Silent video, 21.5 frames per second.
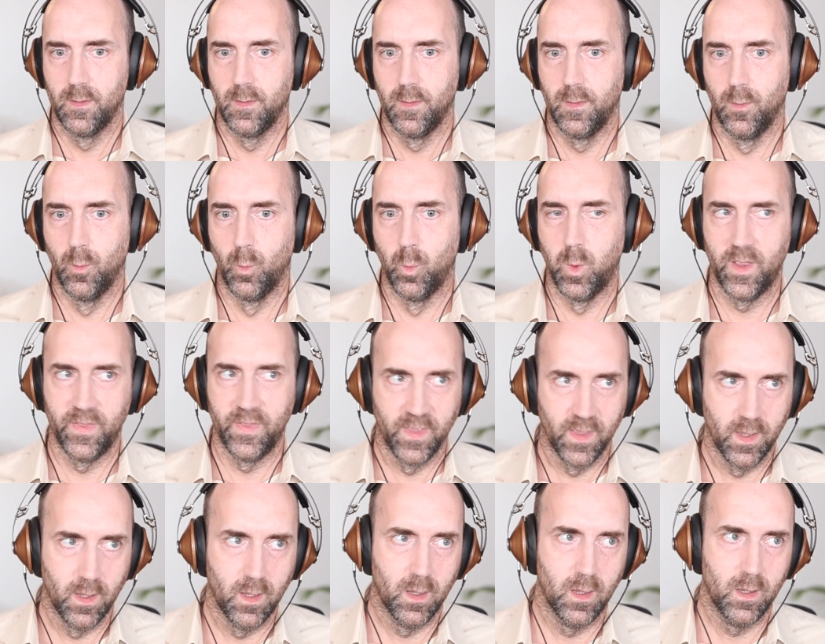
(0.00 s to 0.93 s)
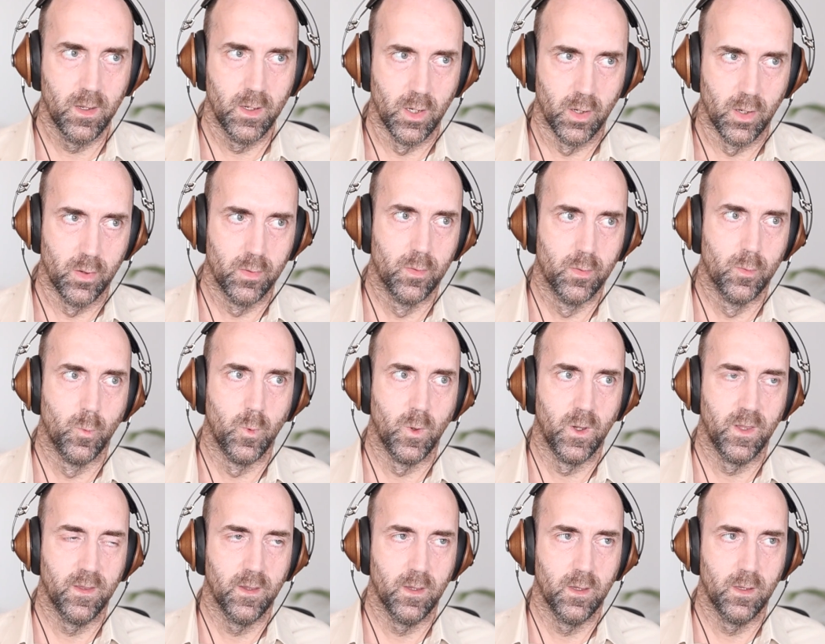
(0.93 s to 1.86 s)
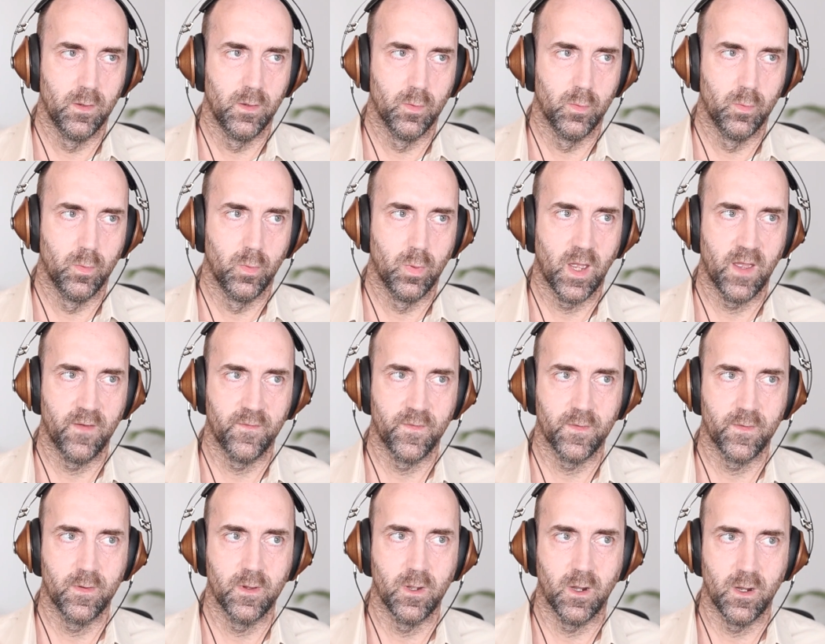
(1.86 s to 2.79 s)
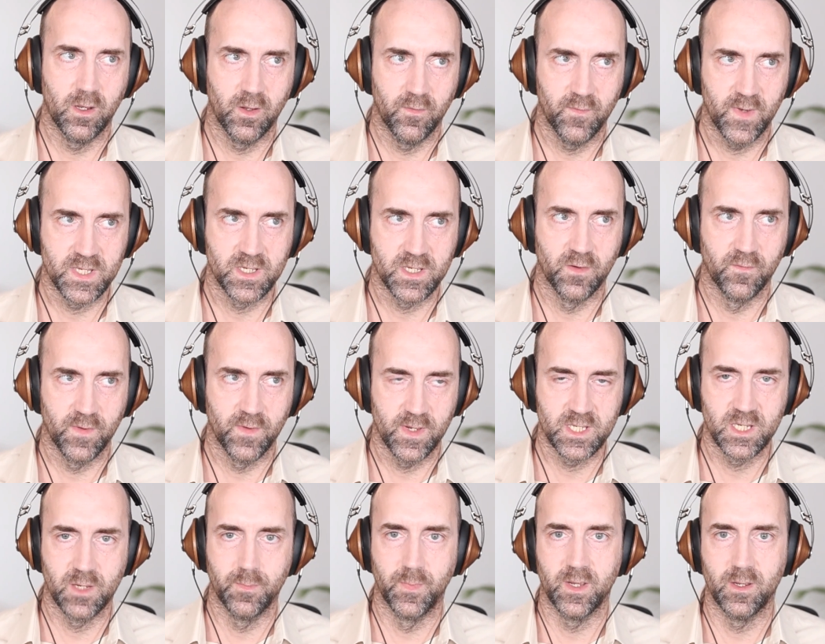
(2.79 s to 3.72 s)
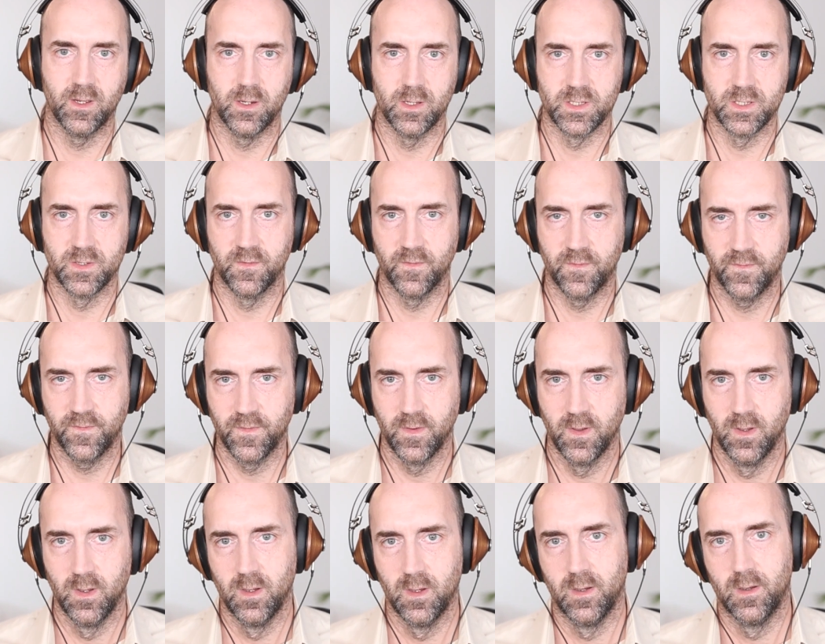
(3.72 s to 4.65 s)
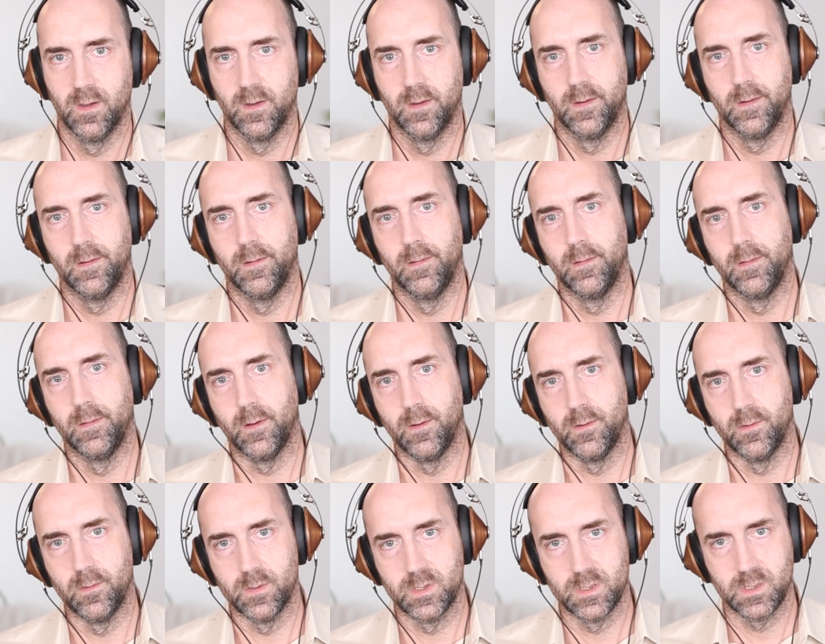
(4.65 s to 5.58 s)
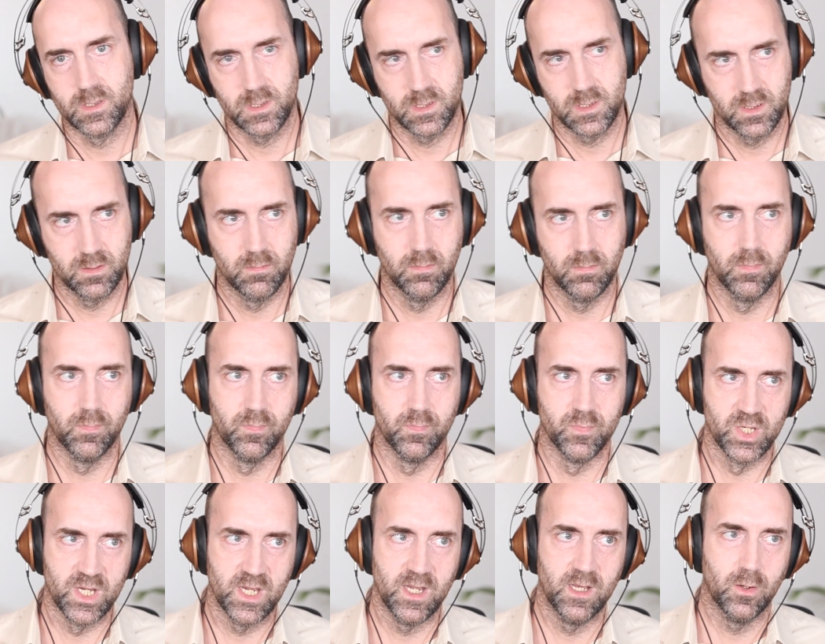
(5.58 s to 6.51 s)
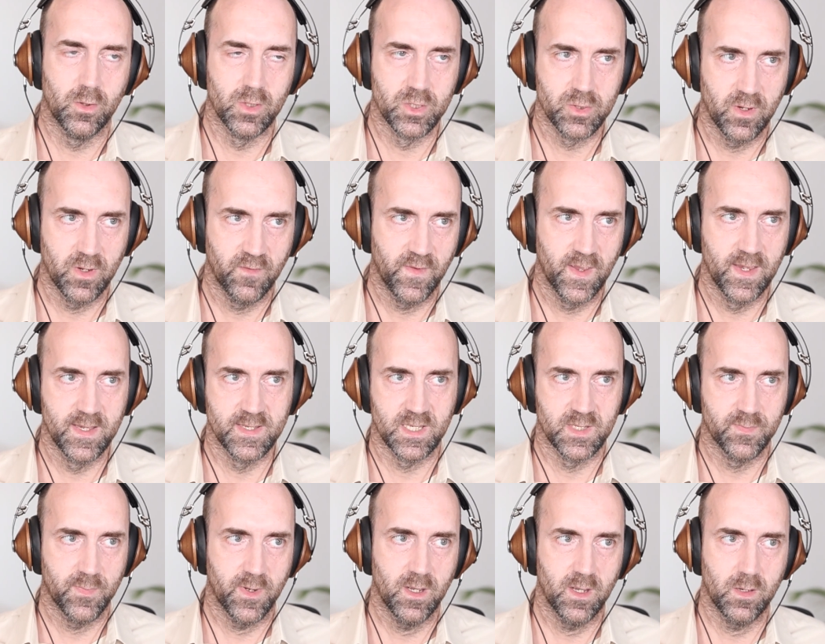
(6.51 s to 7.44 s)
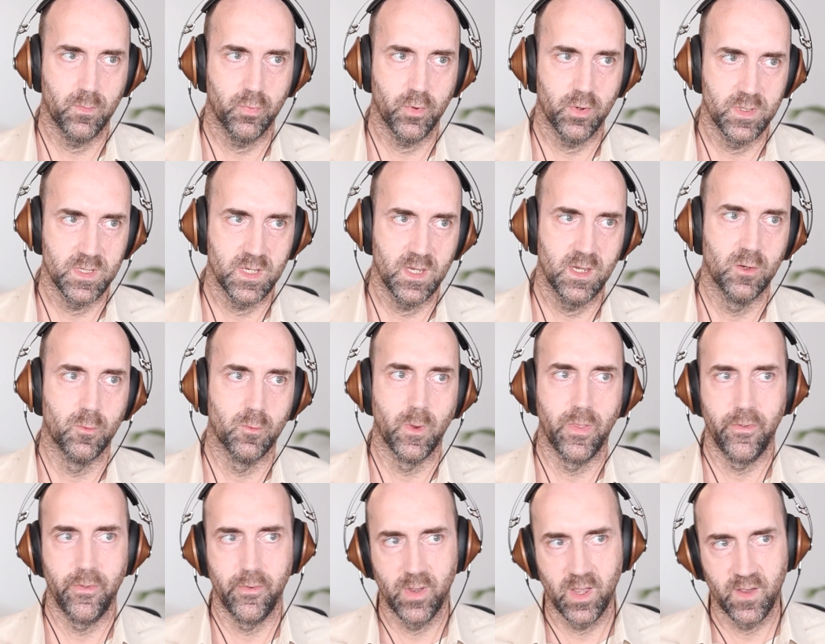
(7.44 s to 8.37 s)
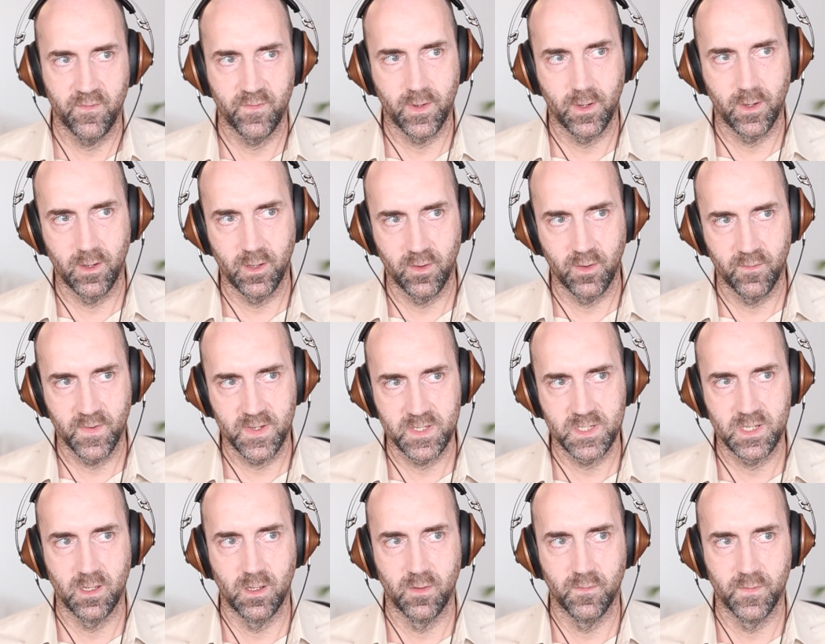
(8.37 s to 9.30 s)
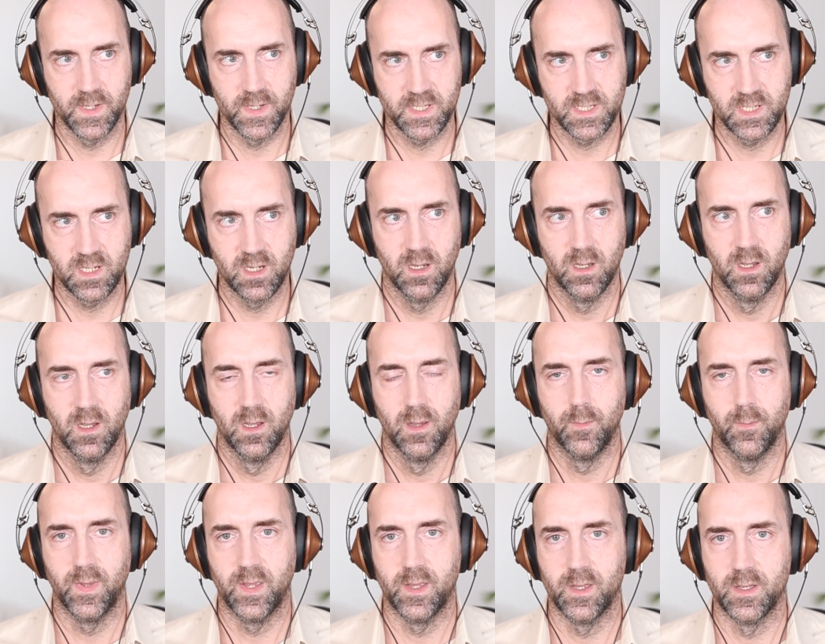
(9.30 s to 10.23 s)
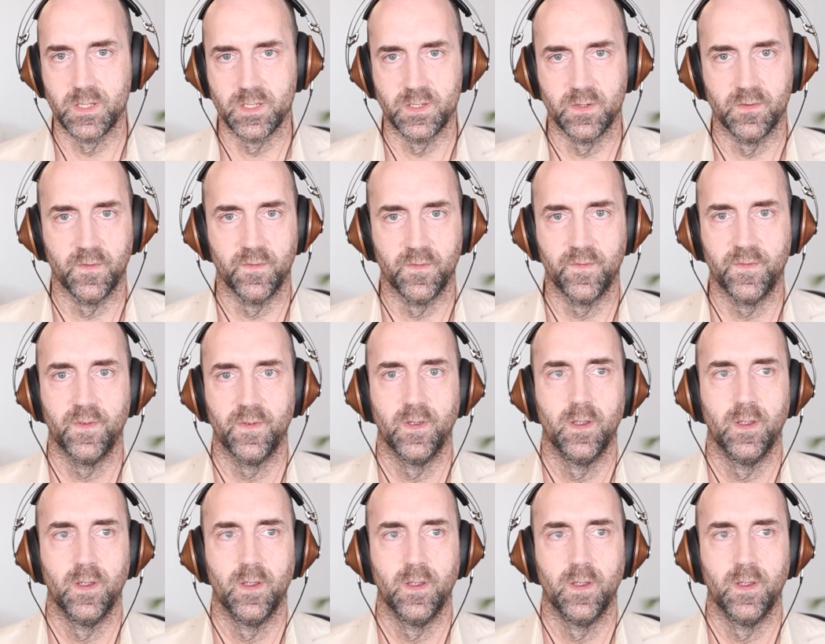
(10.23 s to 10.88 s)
whether you have cardiovascular risk because of those gene altering things, the spike protein, whether you have cardiovascular risk because of